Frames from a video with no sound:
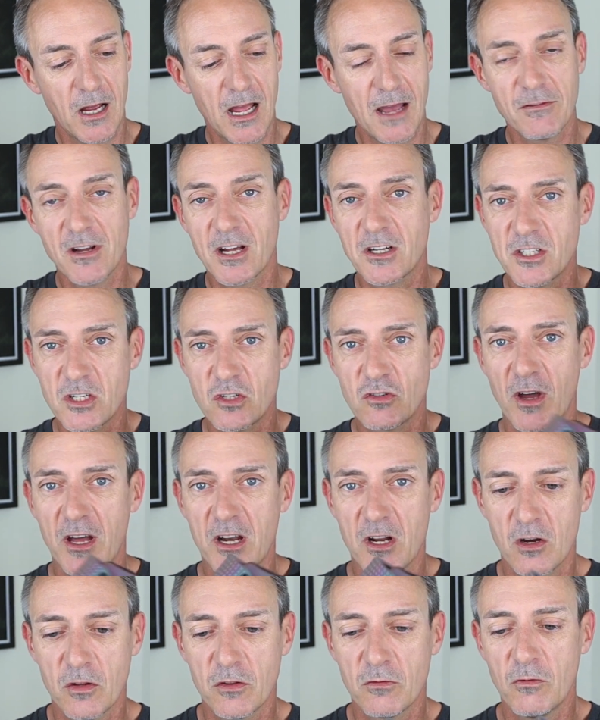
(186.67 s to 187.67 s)
I haven't actually
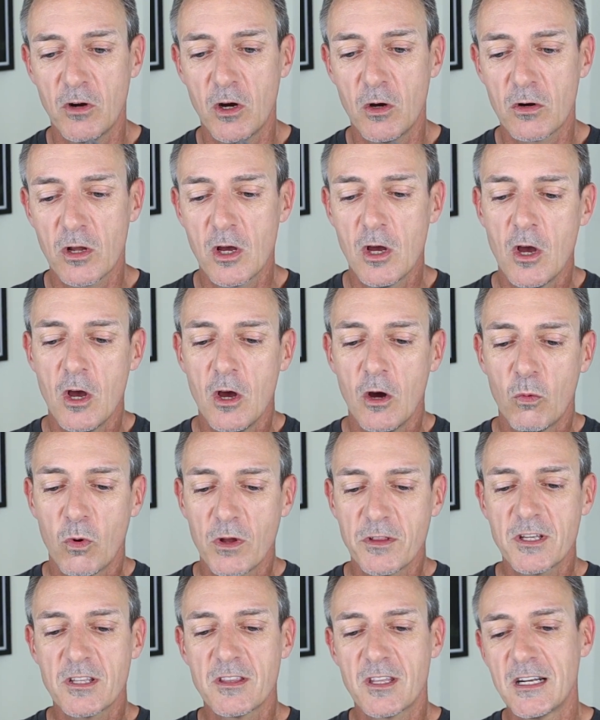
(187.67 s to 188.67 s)
tried it on the road.
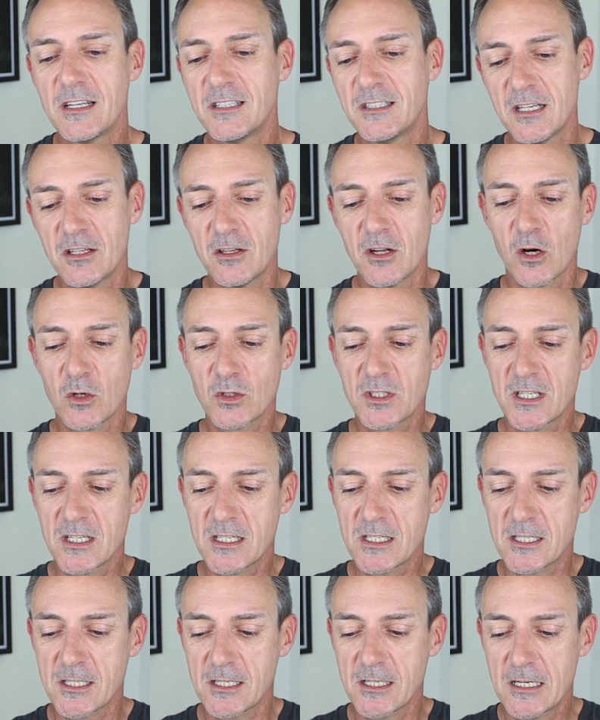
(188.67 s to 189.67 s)
One thing that I did
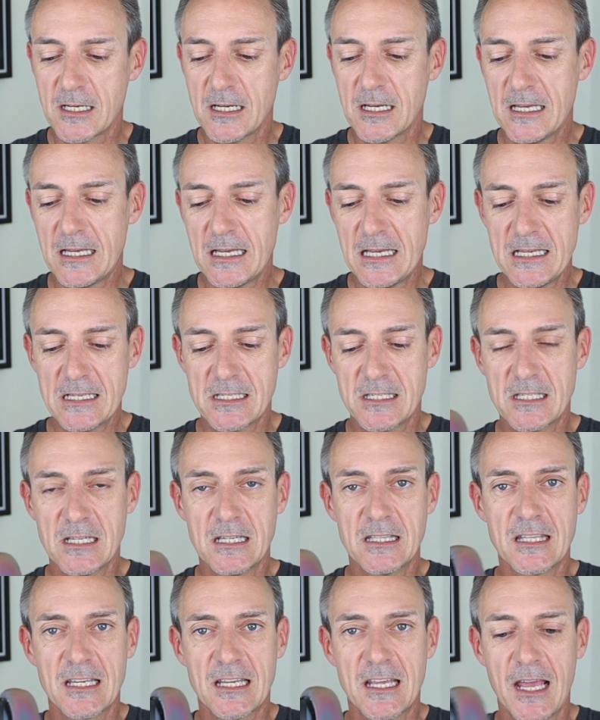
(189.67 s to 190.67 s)
notice is
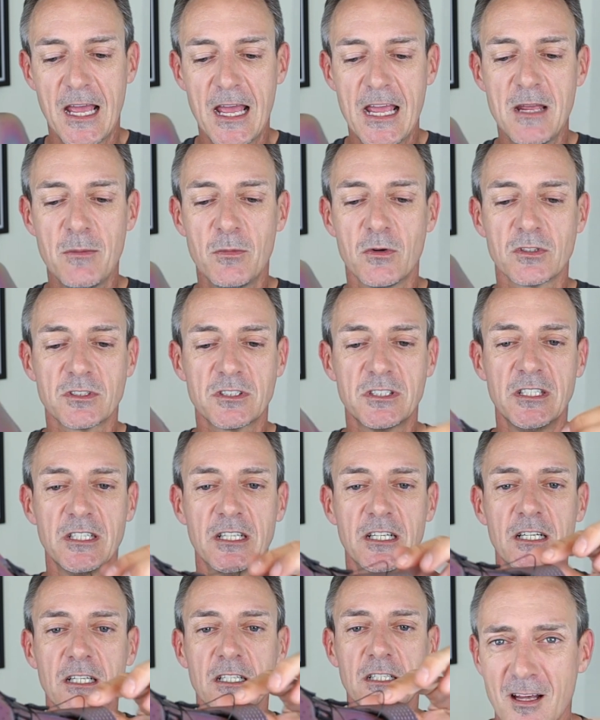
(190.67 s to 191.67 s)
that the cables
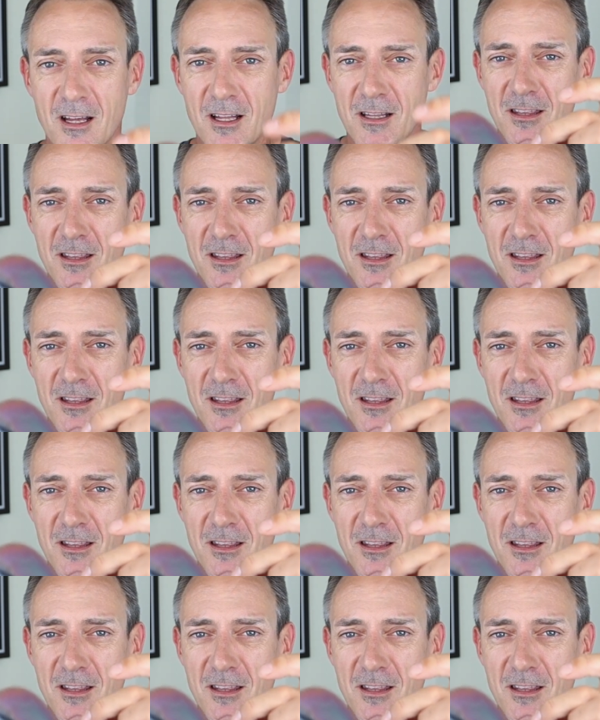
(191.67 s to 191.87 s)
here,